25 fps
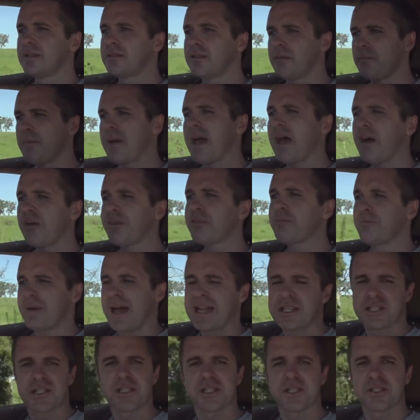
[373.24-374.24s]
the mouth
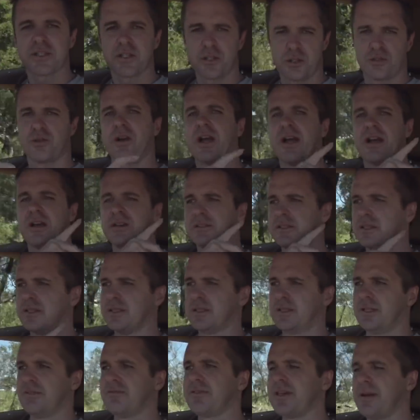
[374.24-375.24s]
matches the
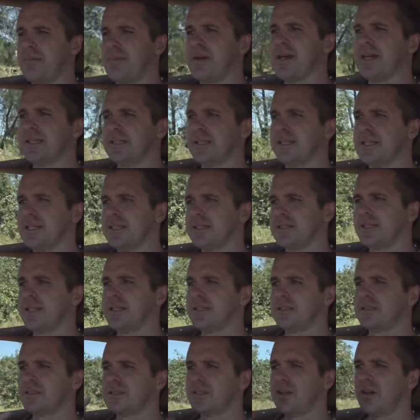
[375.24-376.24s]
trousers, if that makes any
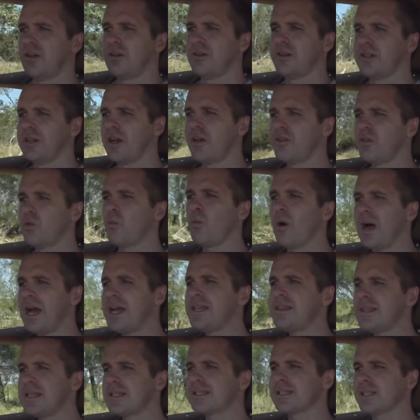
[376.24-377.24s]
sense. So, you know, the
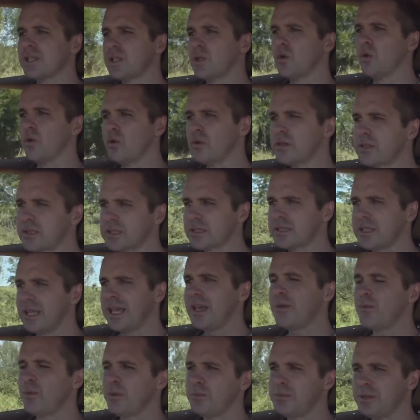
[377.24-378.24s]
way this looks,
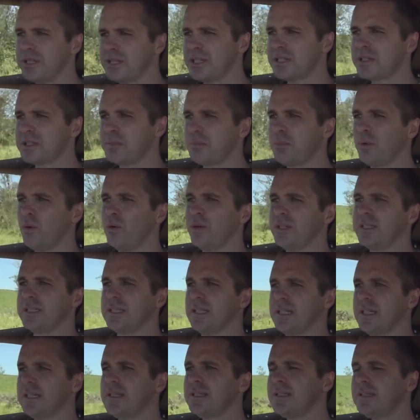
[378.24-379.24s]
it would be
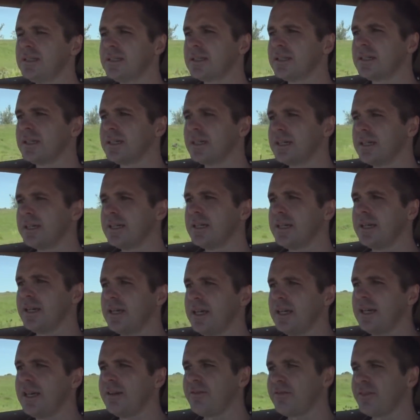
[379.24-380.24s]
disappointing
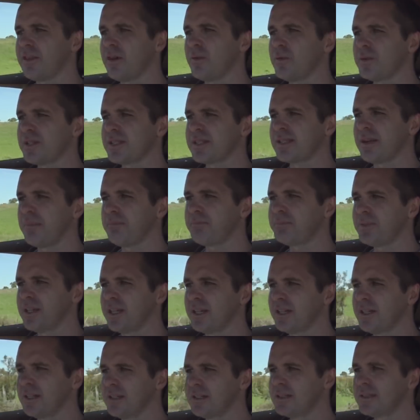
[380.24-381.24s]
if there was
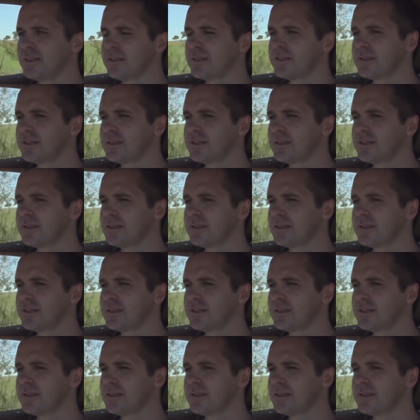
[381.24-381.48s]
something